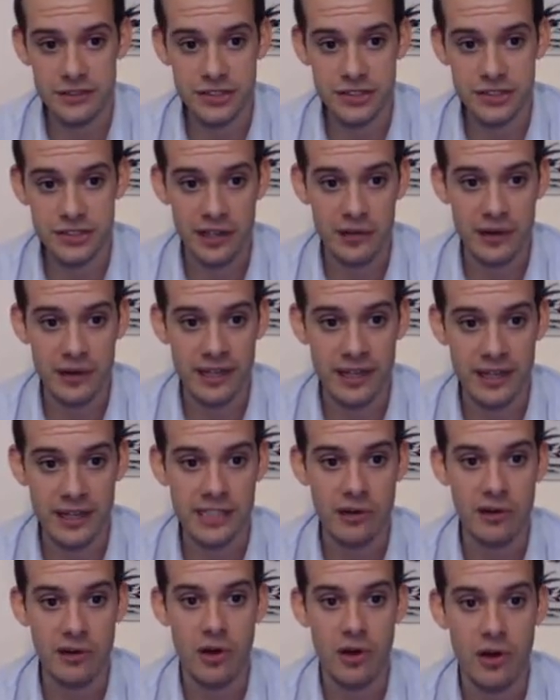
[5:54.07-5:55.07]
Schachter and
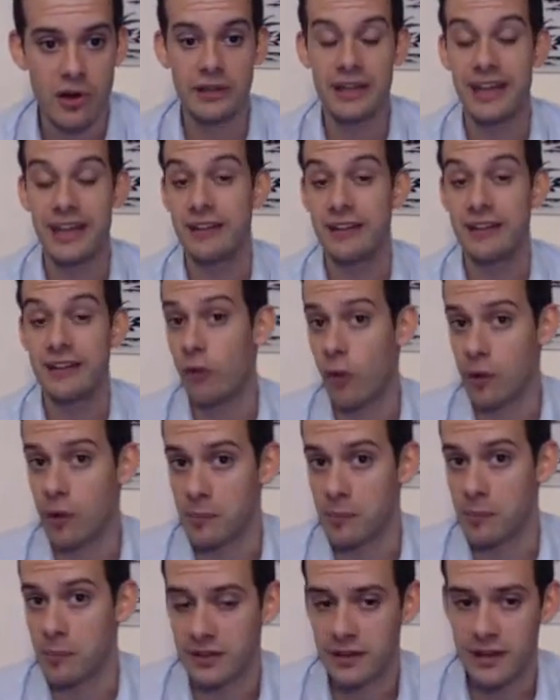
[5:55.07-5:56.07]
Singer called
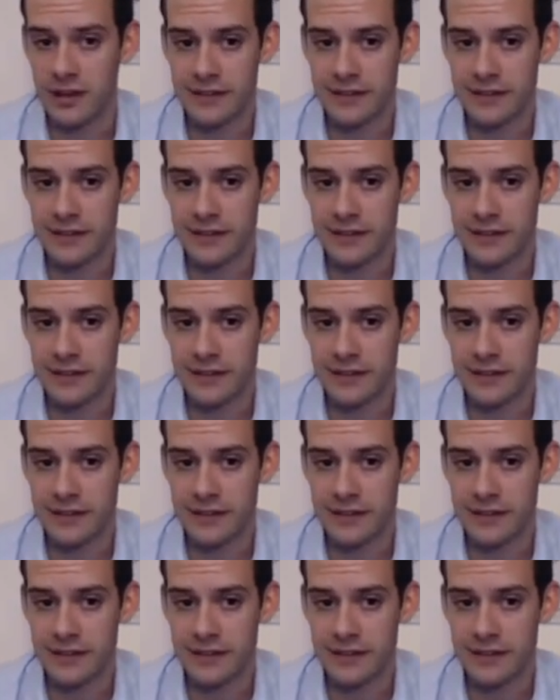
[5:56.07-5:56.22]
informed.